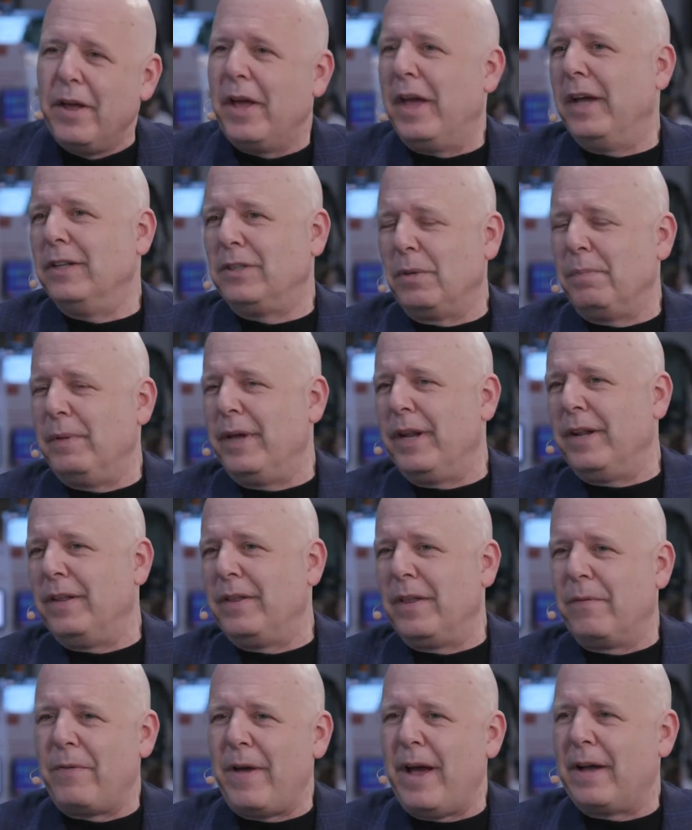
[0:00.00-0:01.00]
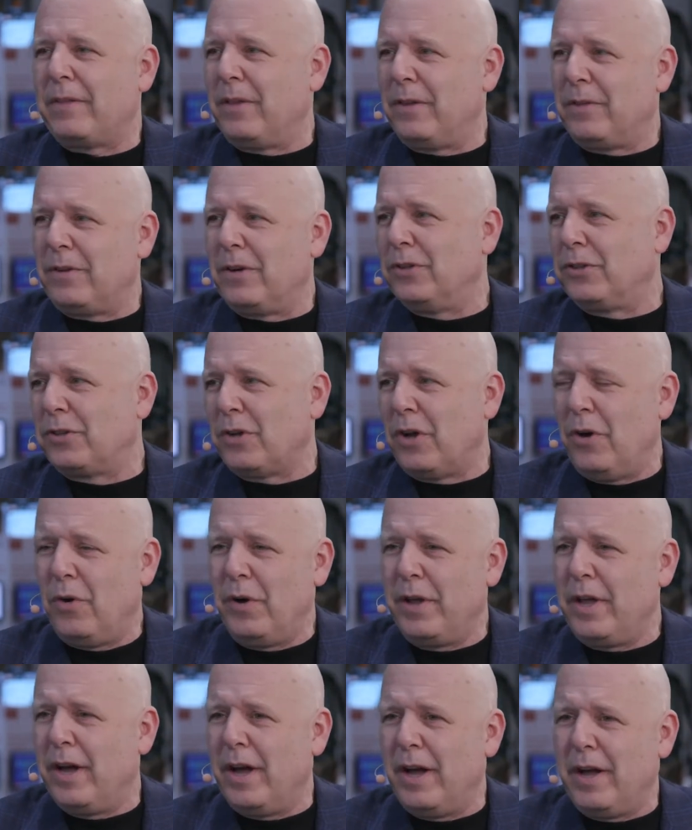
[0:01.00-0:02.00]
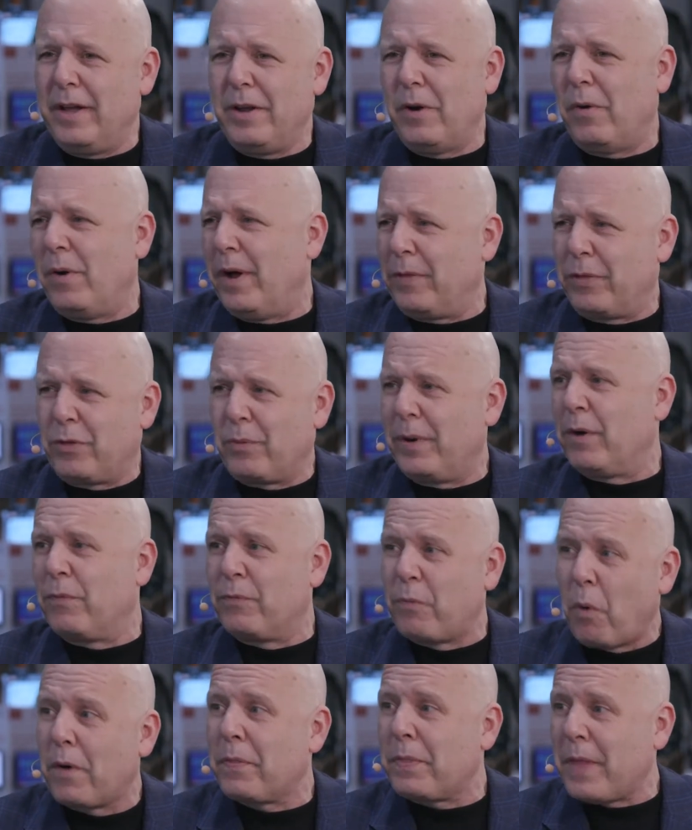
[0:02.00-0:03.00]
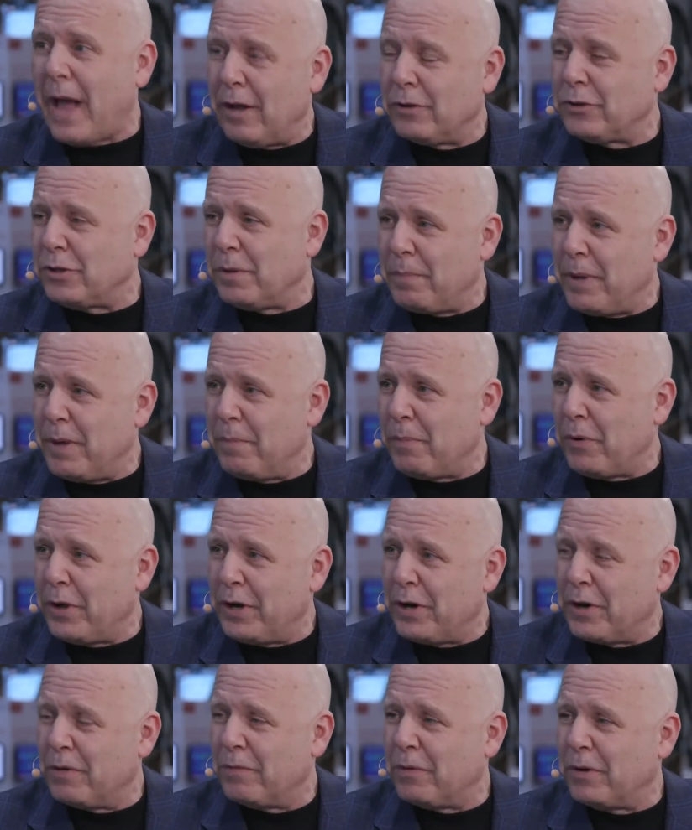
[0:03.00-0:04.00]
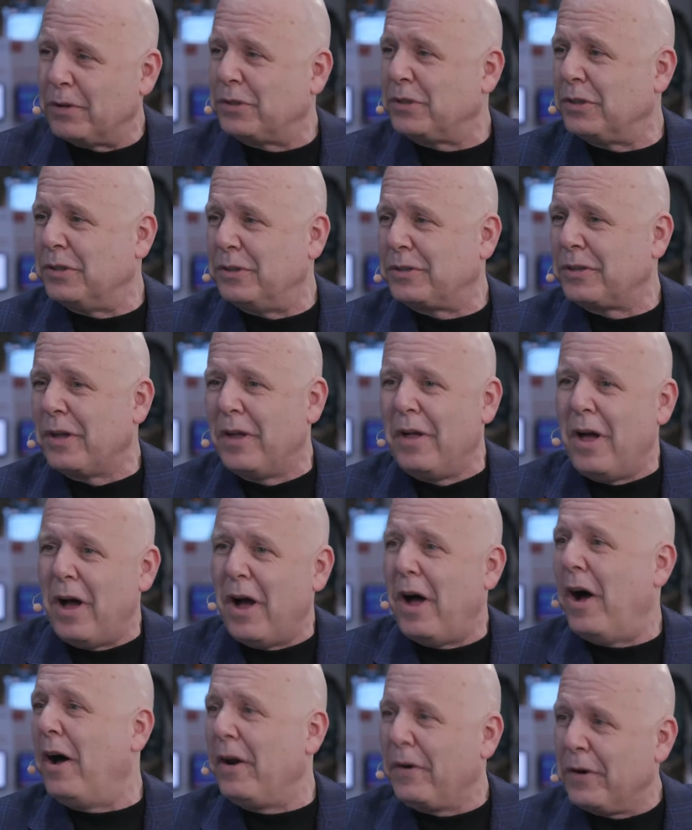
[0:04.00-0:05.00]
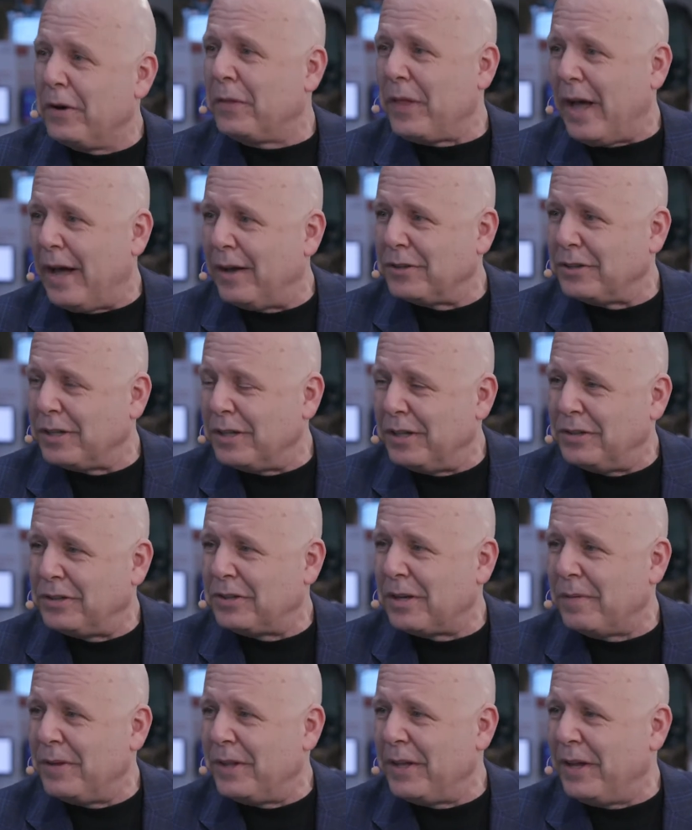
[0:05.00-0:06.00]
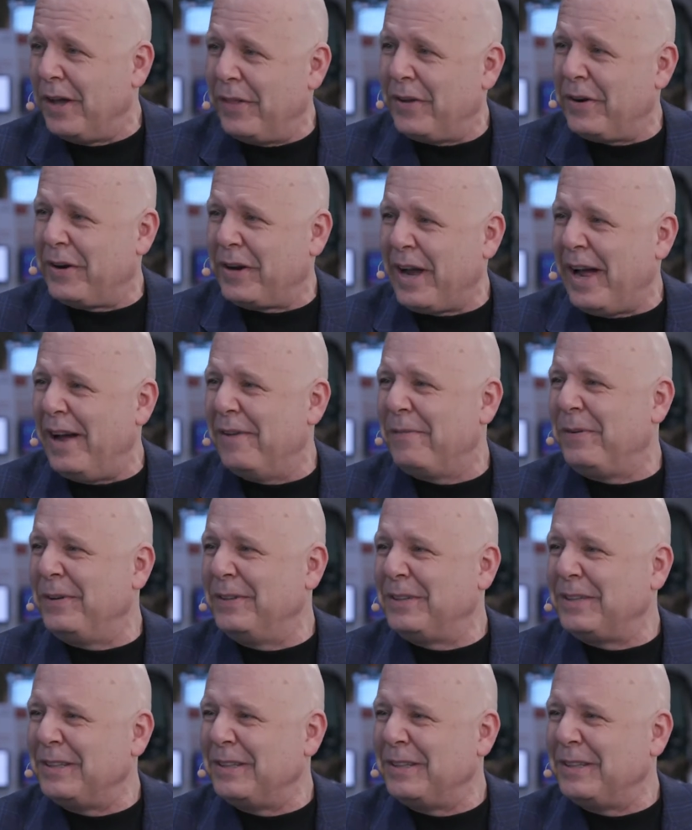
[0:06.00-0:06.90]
intimate in the fact that there's only 3,000 or 4,000 people here versus 100,000 in some of the other conferences.